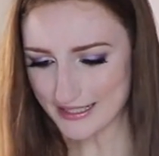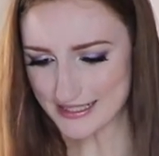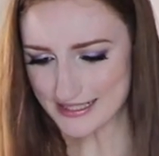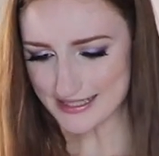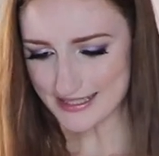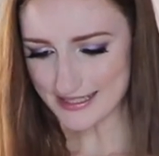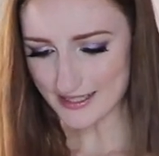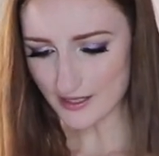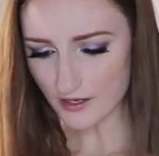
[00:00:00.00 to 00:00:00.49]

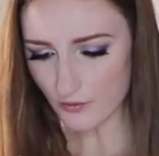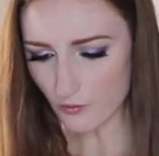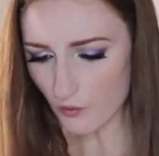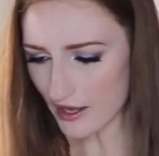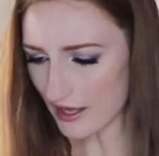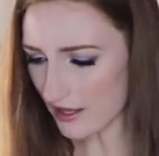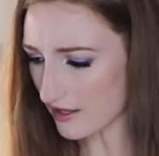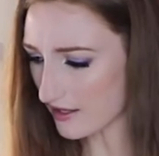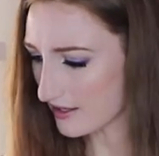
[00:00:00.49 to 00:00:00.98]
is this?
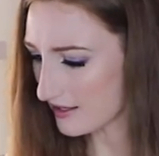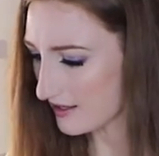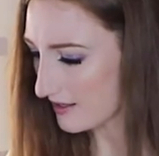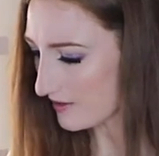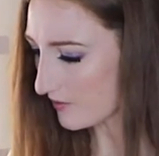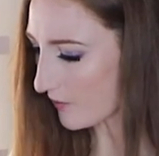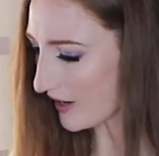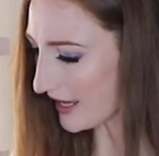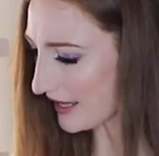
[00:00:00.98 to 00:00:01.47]
What?
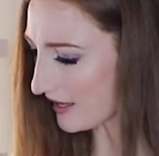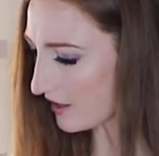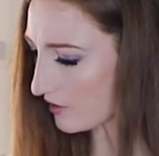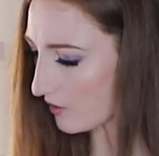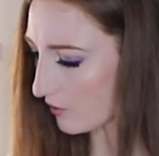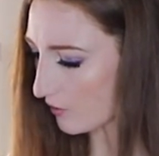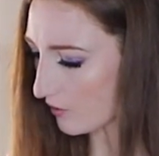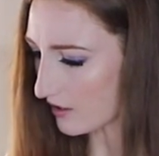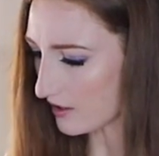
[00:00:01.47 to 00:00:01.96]

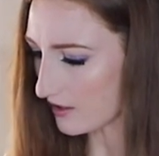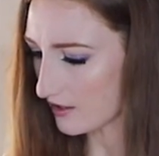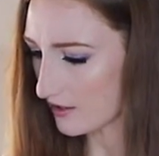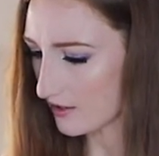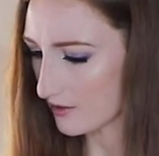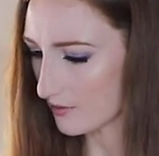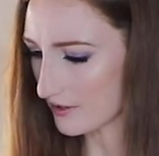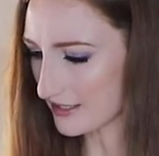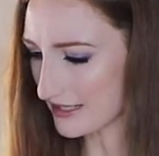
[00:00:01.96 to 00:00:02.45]
Wow!
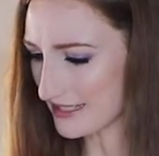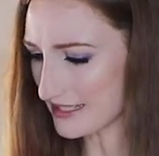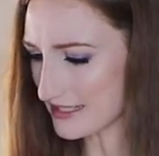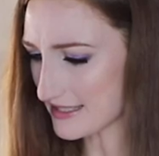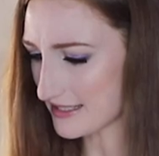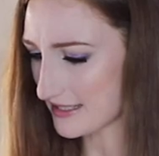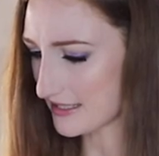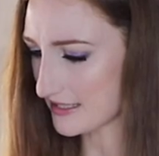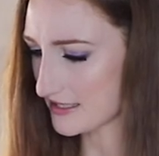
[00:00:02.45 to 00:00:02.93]
What
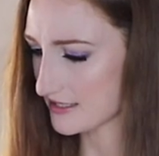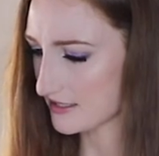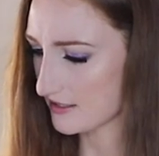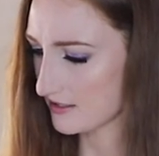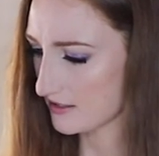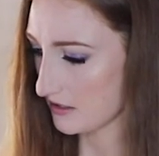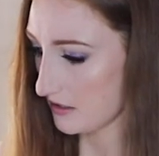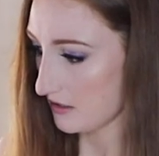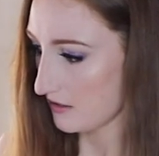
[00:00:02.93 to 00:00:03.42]
is this?